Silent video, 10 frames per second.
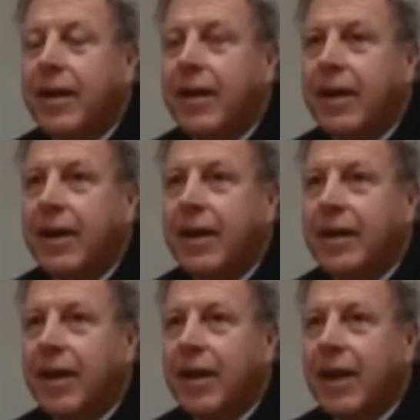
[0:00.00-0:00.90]

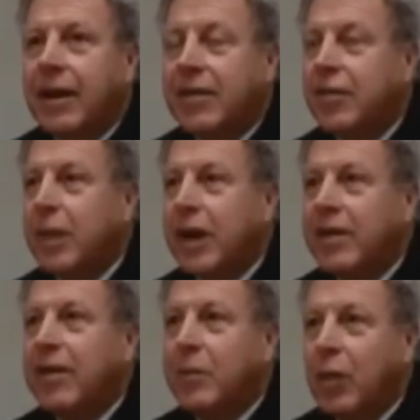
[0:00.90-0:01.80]
And I
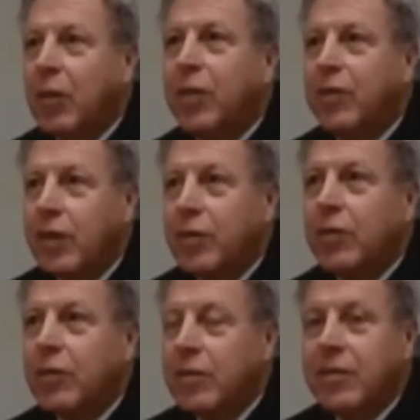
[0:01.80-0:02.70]
expect that both of
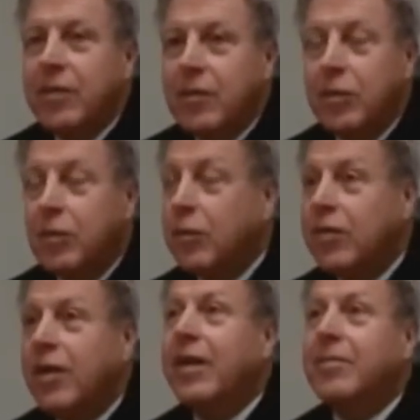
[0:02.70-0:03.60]
you
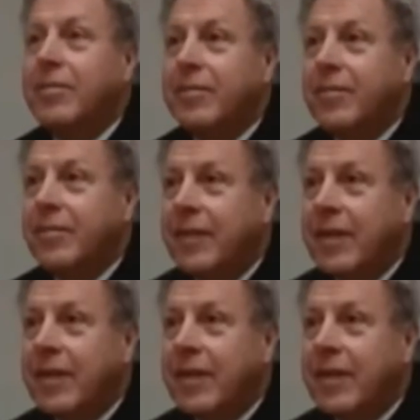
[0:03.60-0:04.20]
do the same.